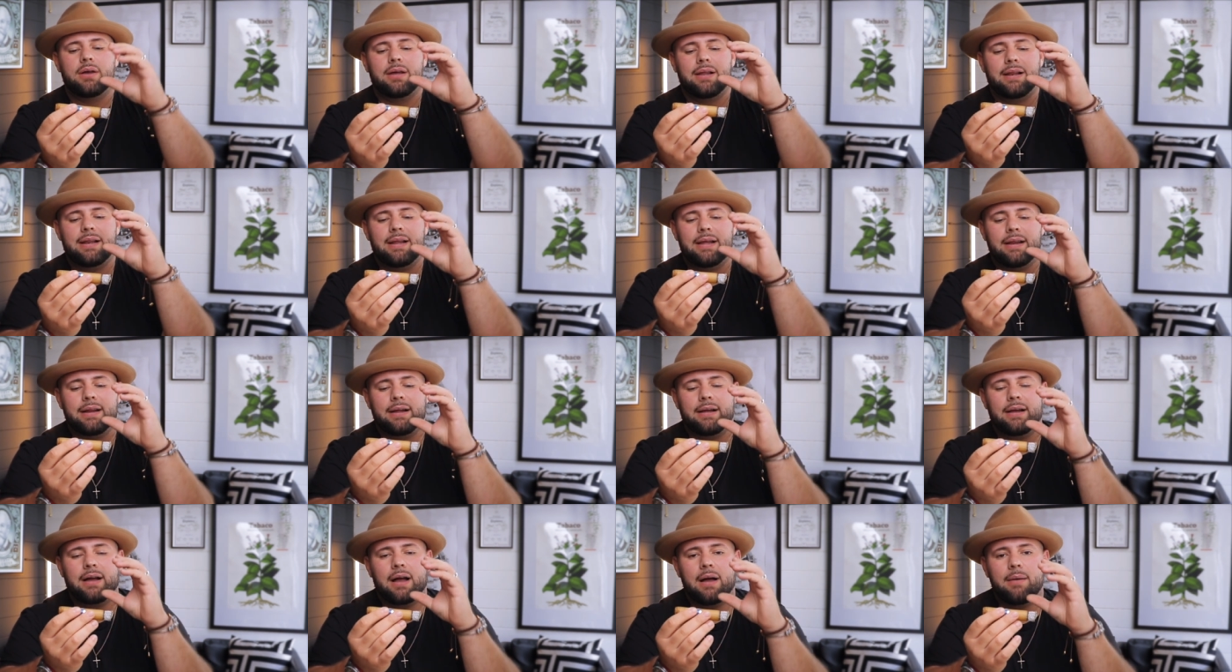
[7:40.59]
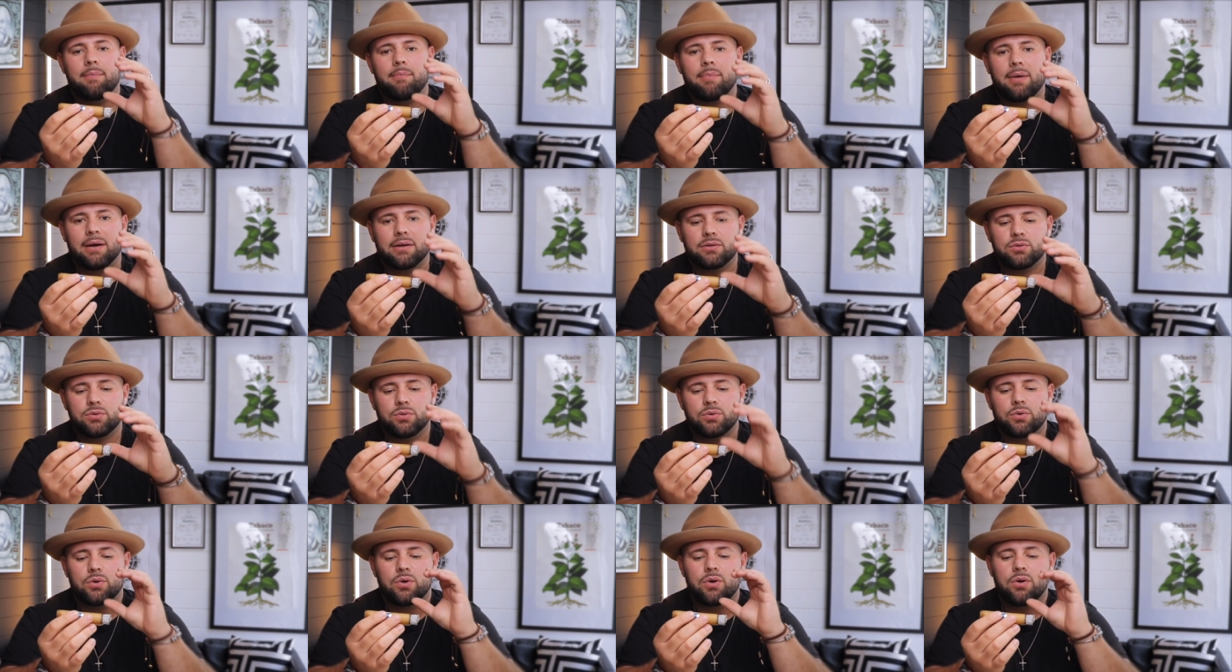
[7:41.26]
let it come back
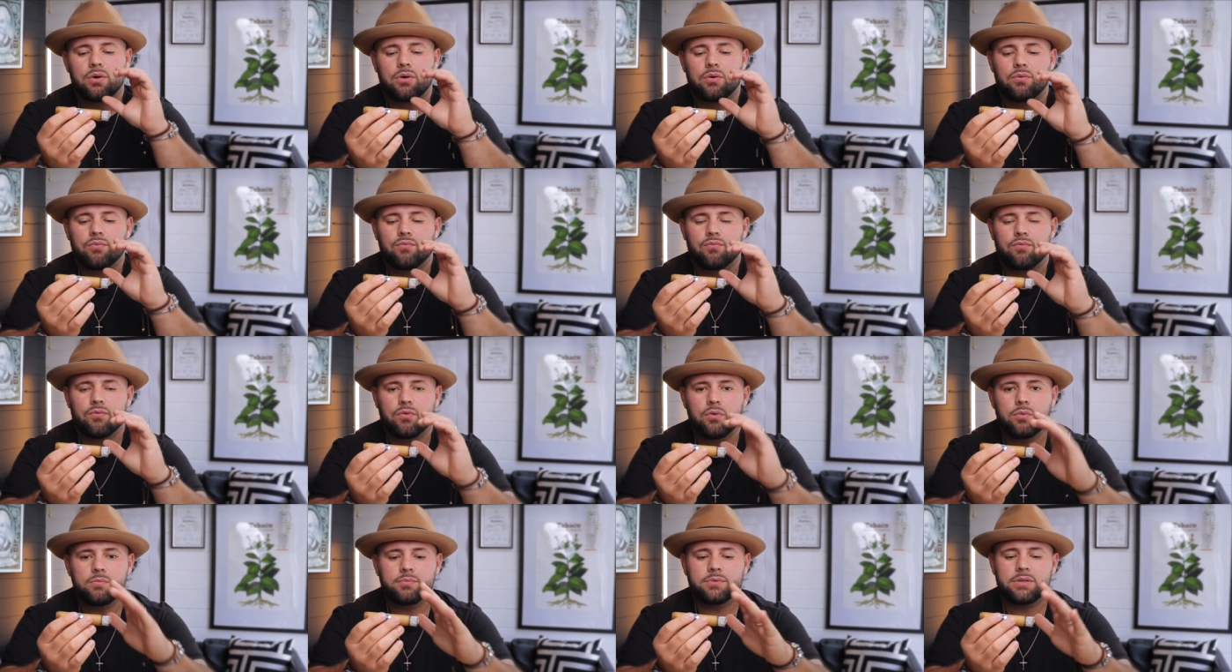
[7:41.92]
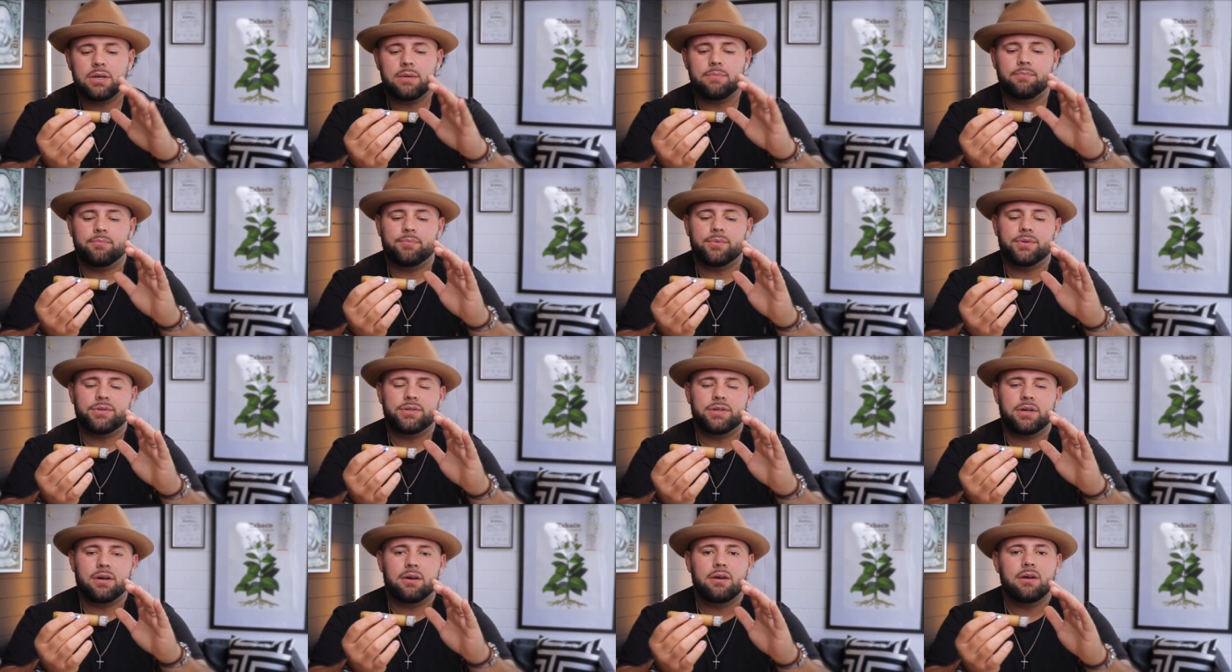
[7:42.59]
to room
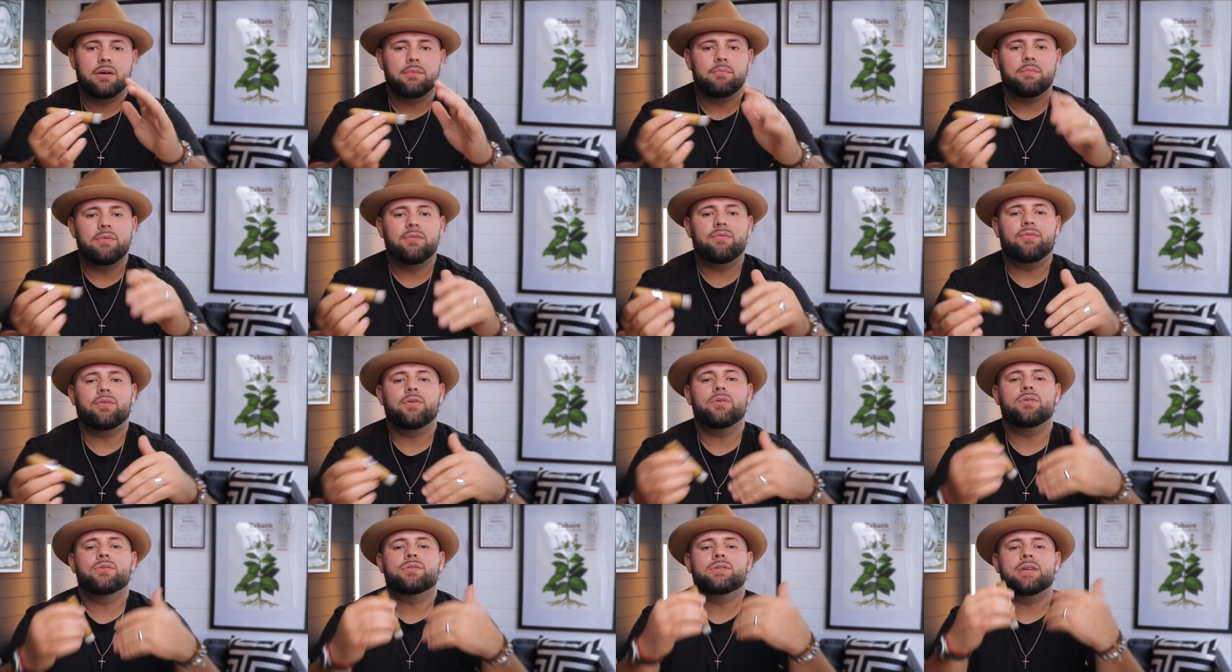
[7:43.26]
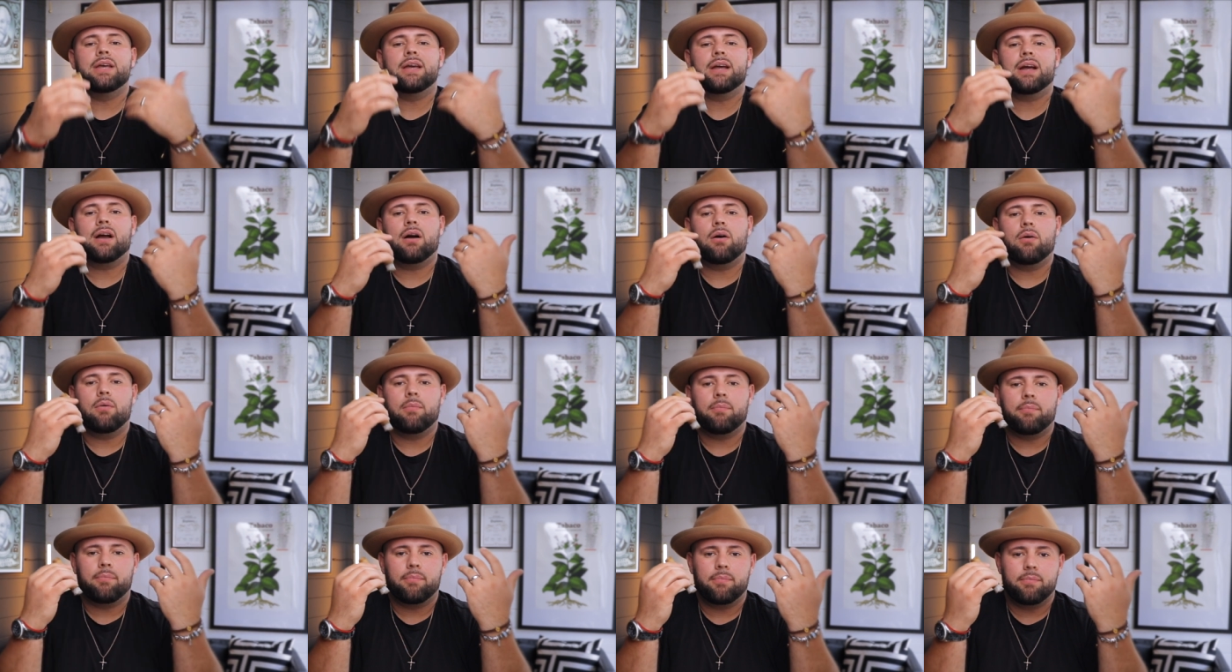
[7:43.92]
temperature before you take out
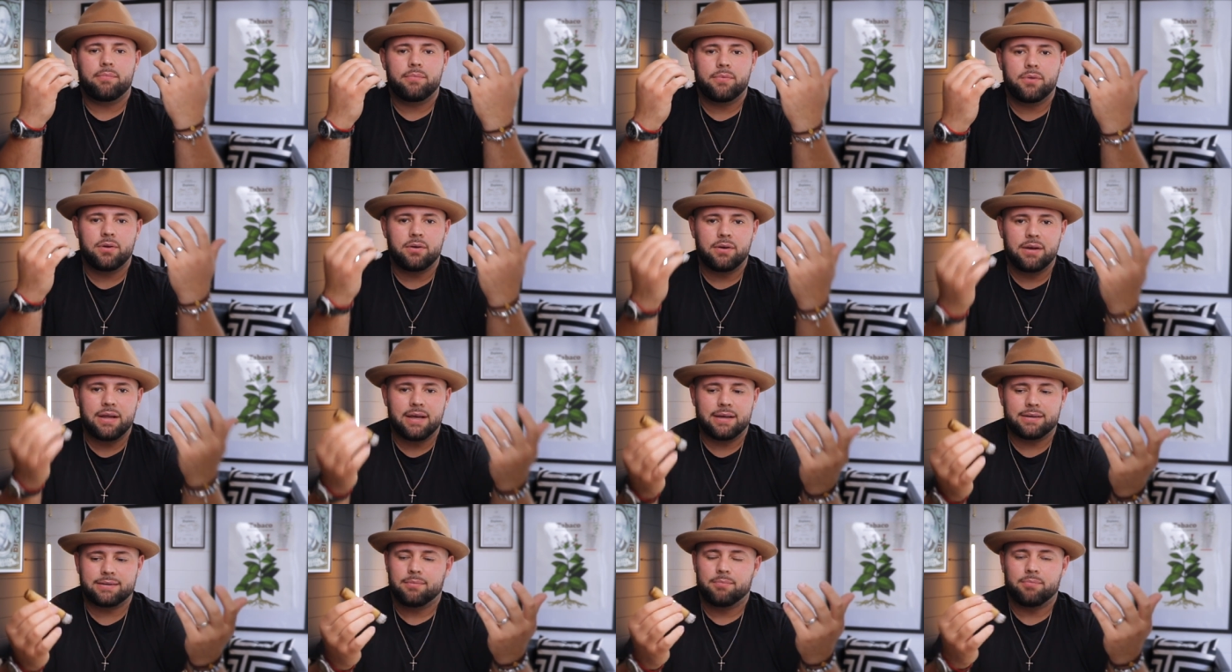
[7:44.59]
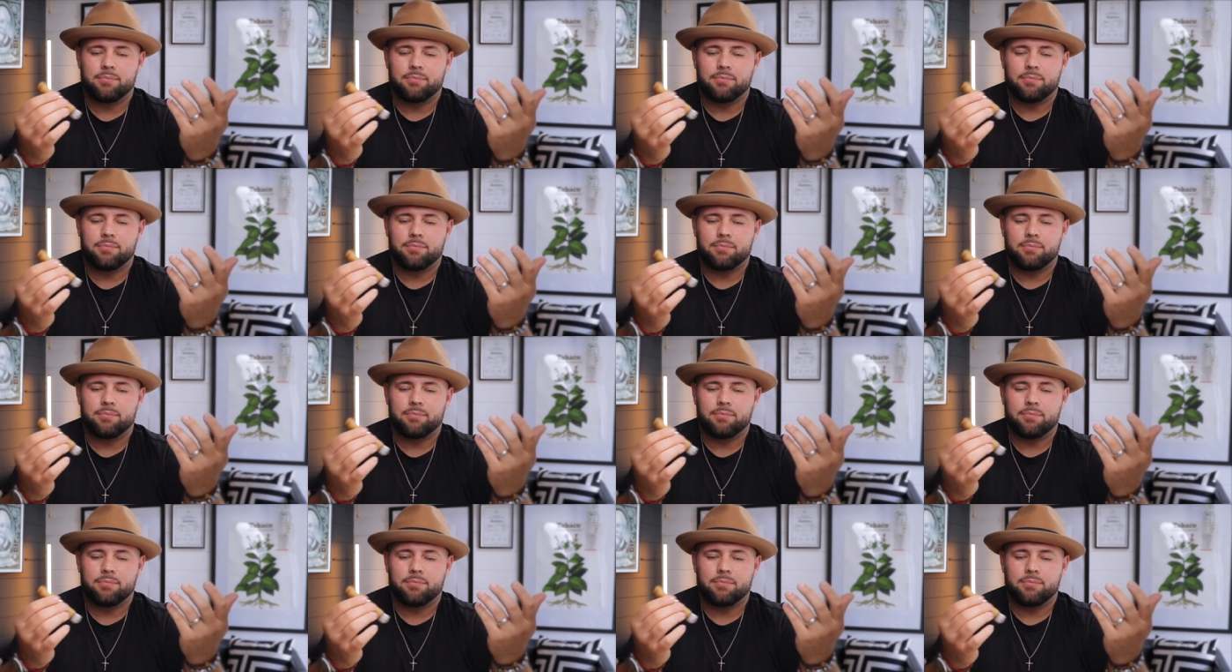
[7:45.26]
your next